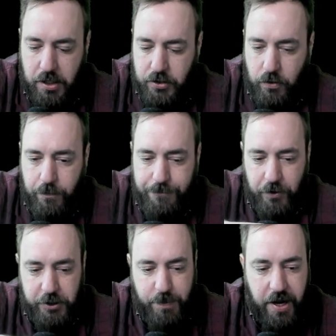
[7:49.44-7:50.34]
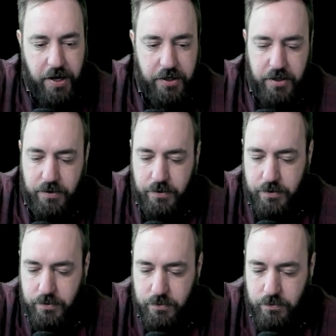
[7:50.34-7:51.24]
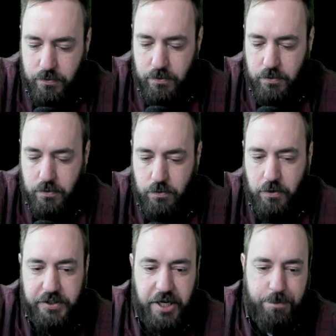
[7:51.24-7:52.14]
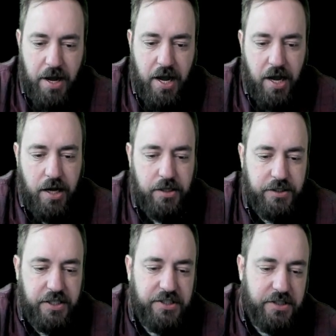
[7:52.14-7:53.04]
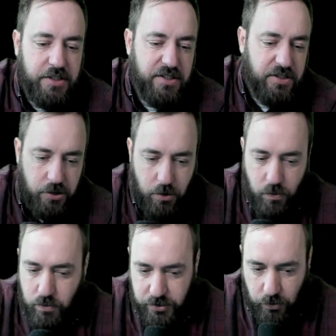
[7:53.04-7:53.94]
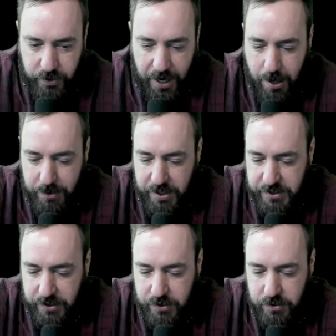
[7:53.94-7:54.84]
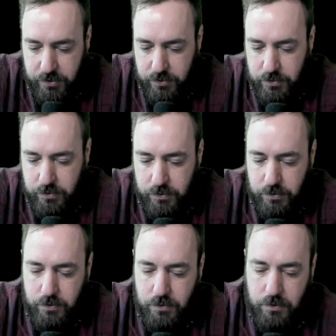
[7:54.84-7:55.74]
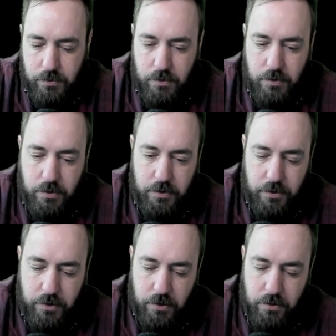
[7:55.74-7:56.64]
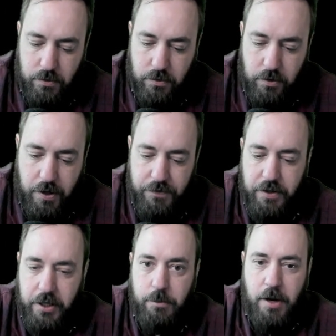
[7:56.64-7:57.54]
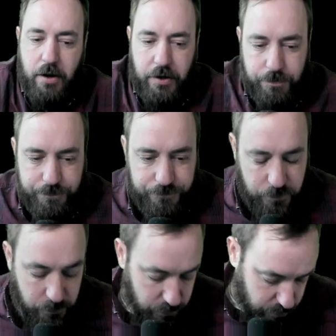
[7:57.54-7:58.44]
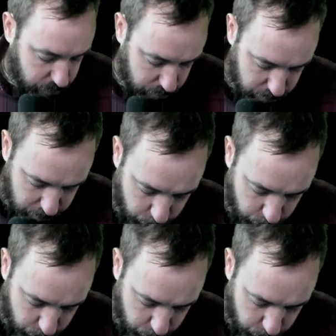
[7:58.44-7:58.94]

So first band, I'm going to take Baja, because that's just so damn easy. You don't have to think about it. And